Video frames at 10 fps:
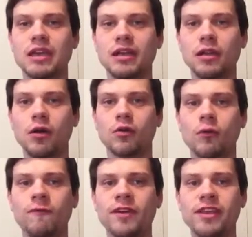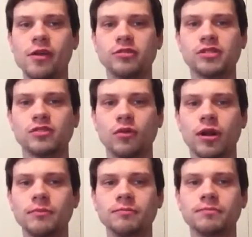local video
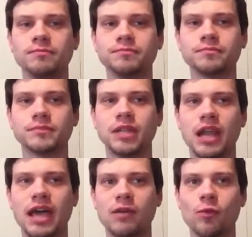store. Like,